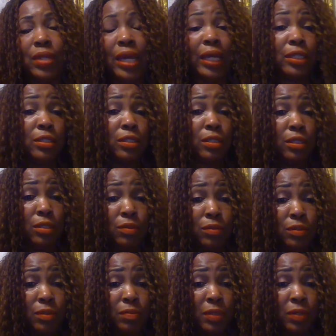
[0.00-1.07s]

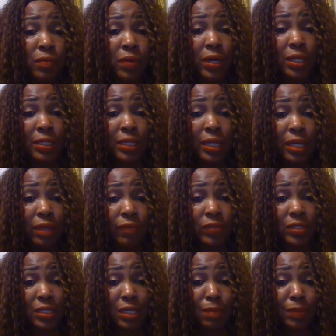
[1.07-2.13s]
excuse me right now if it
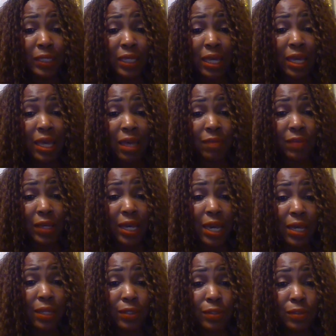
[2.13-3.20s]
seems like I have an
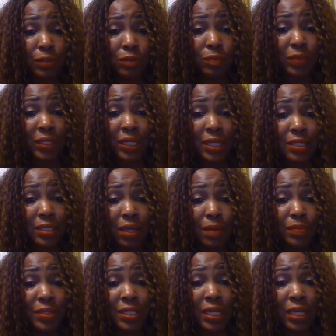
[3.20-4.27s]
attitude, because
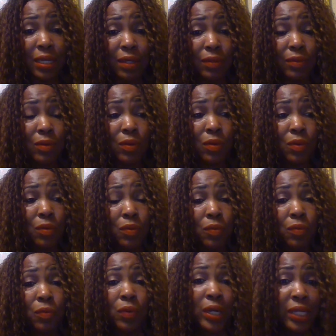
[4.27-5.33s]
I'm saying,
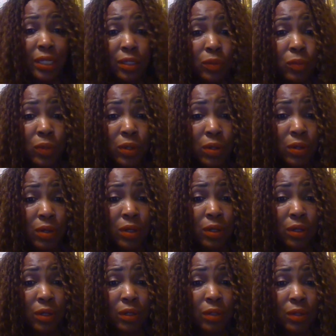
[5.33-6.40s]
what in the
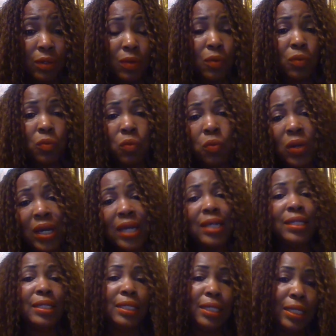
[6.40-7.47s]
world?
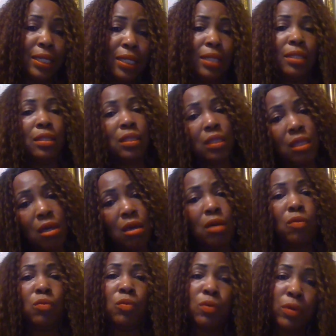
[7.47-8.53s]
What in
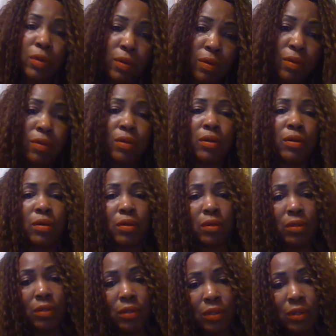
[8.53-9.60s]
the world
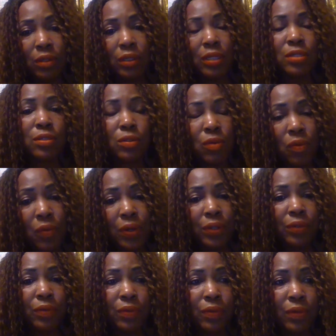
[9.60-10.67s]
is
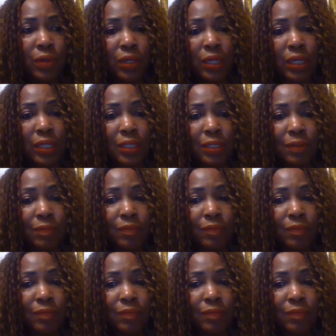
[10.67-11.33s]
going on?